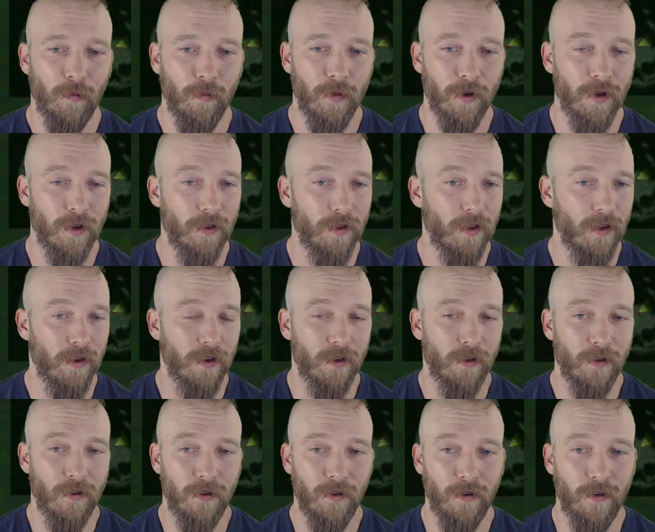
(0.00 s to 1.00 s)
but they
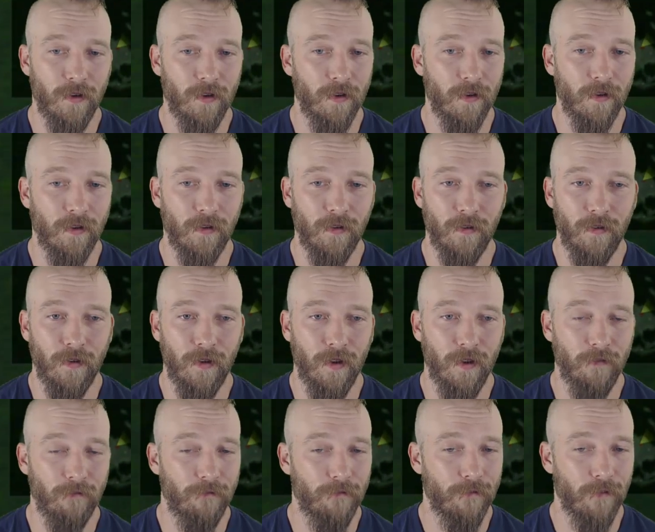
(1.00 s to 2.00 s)
didn't
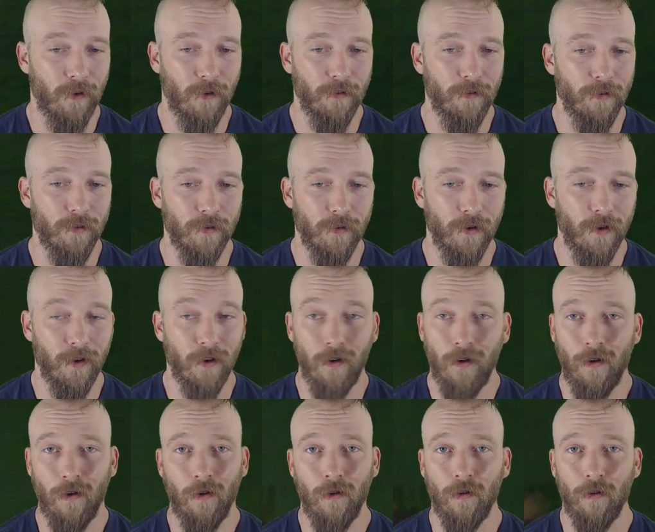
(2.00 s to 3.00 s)
falter at
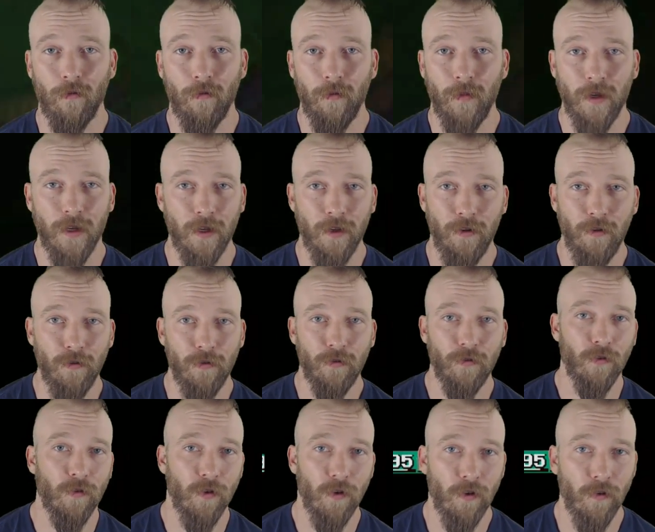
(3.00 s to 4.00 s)
all making
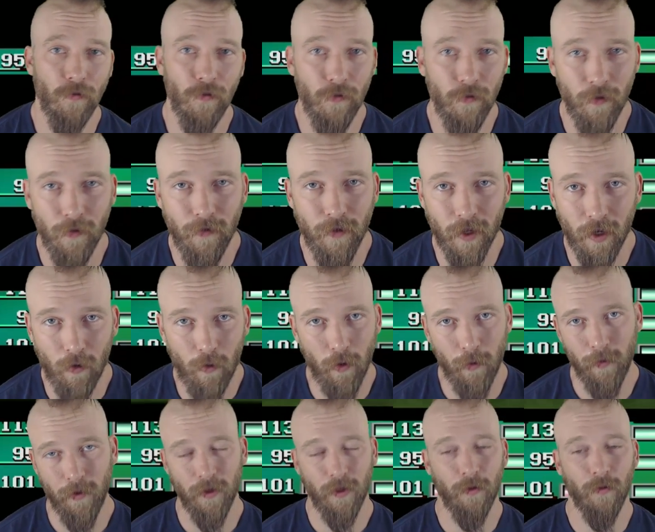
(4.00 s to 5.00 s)
use of the
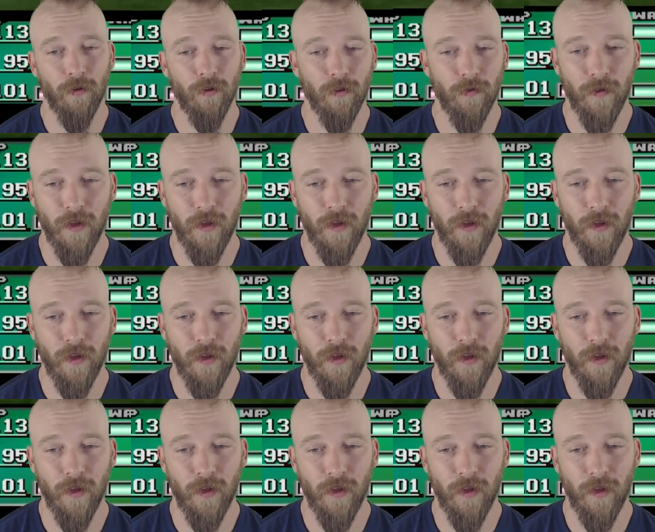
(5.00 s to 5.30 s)
equipment that was